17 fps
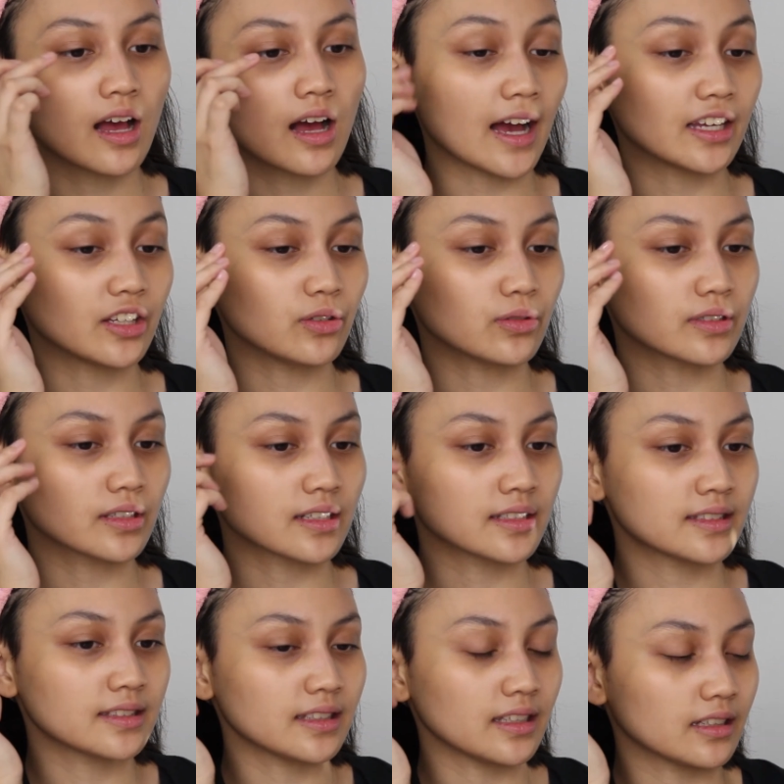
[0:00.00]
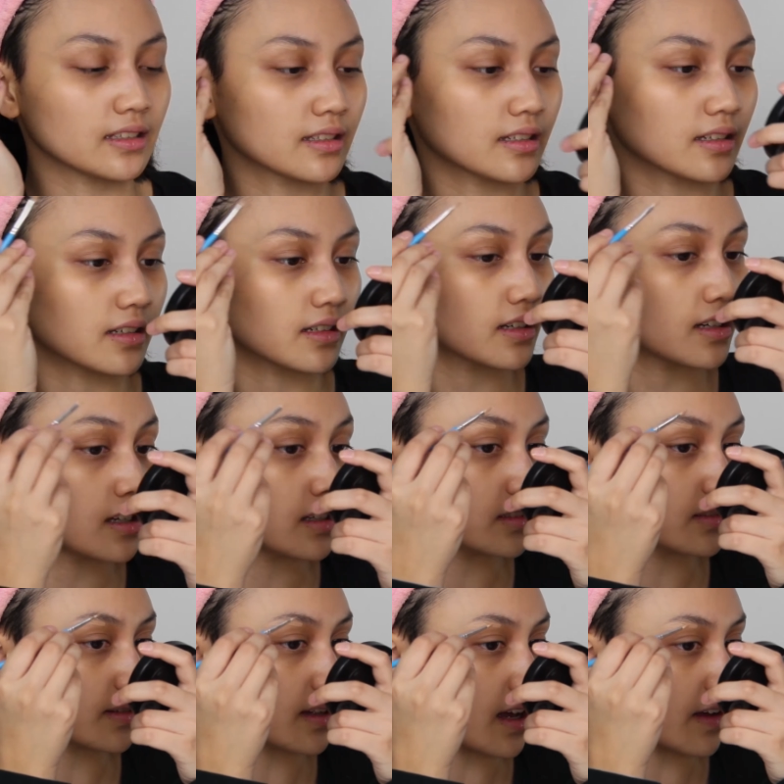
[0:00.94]
I use the concealer
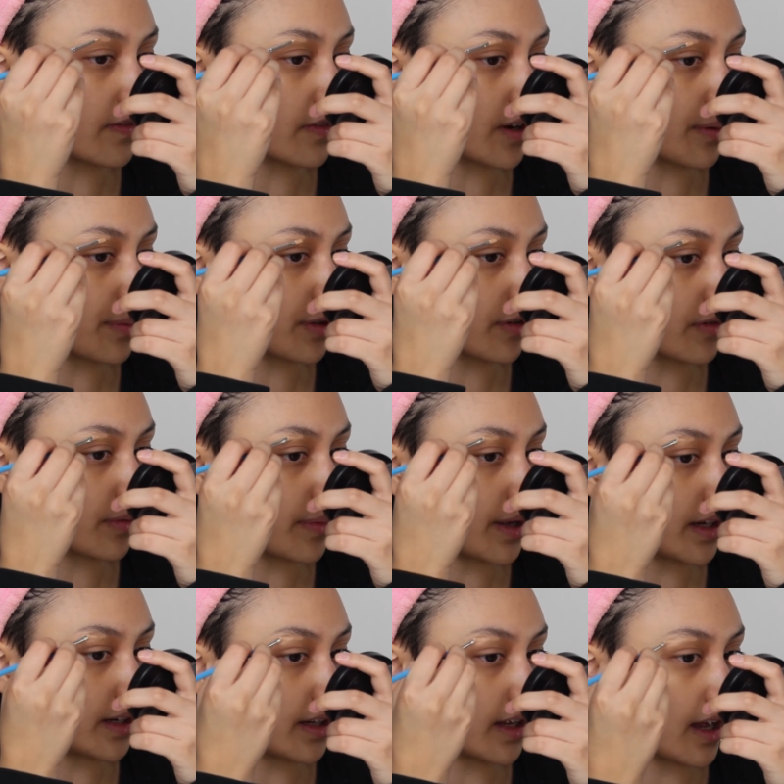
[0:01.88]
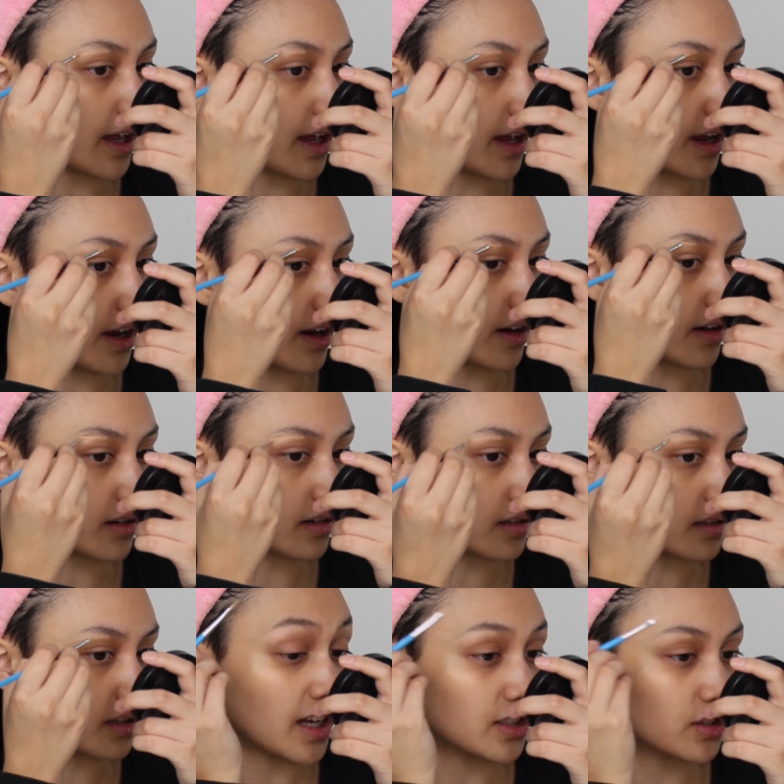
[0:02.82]
to cover up the remaining hair
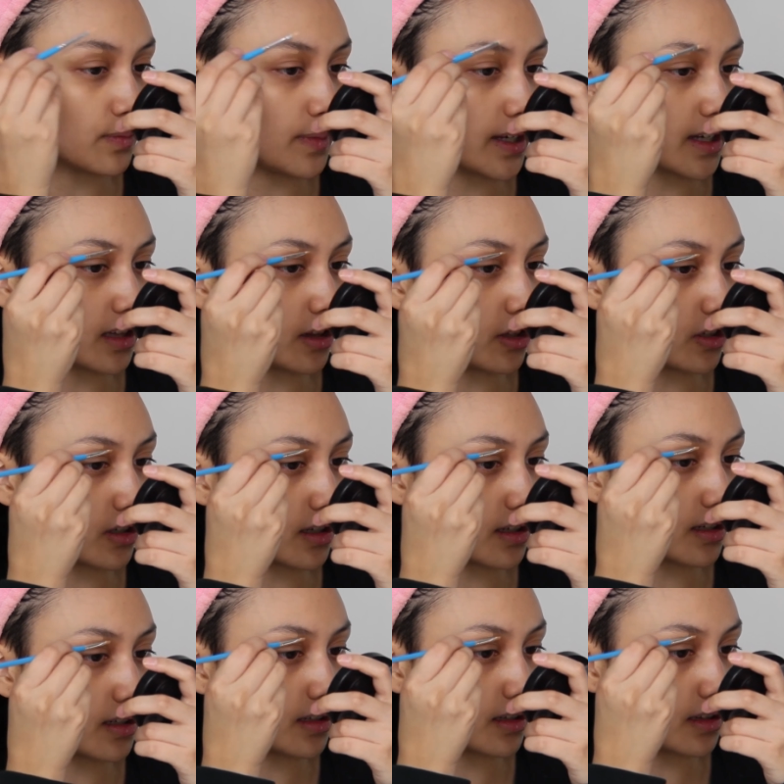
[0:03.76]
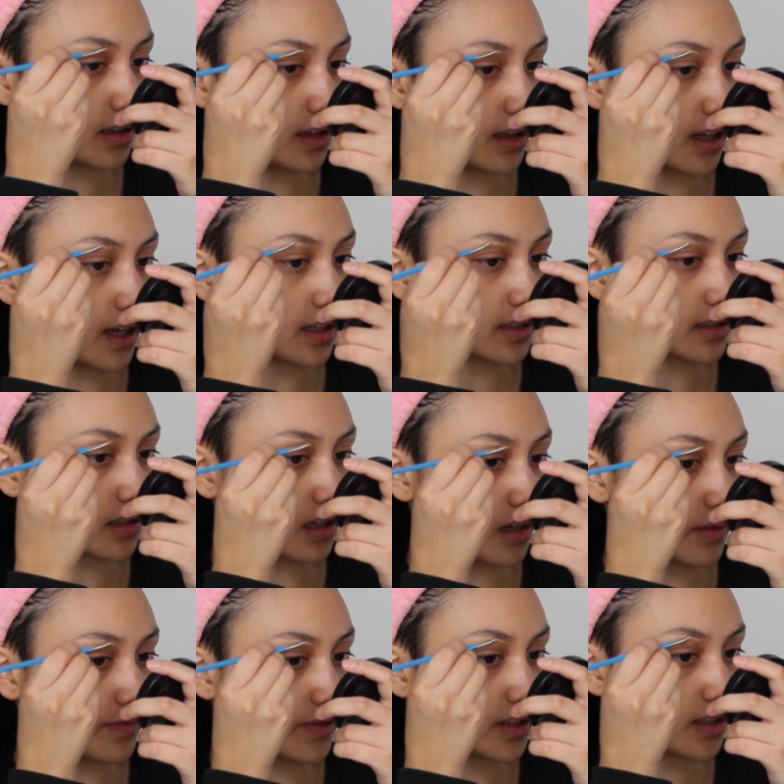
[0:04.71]
and to make it look less
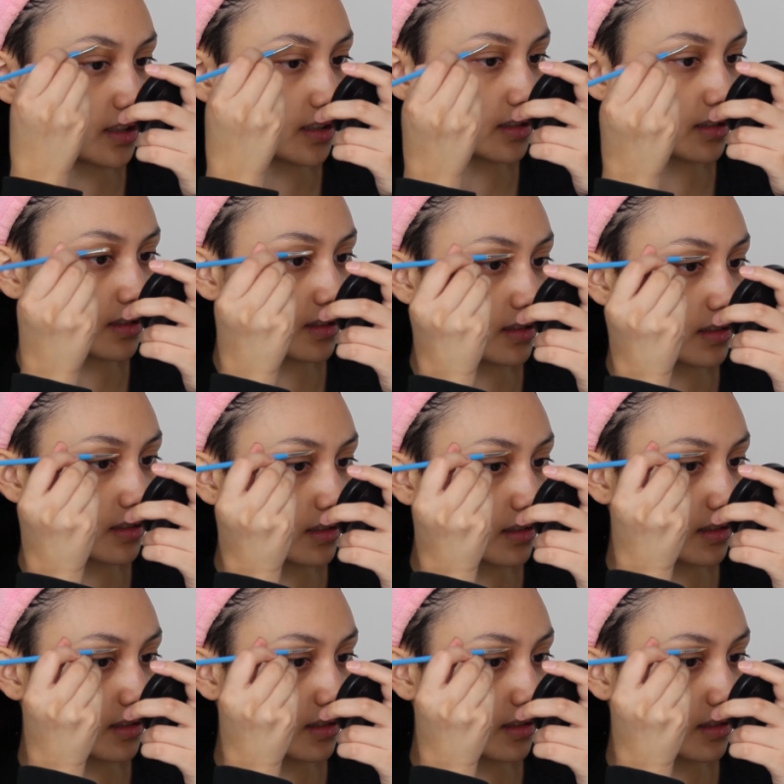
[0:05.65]
obvious.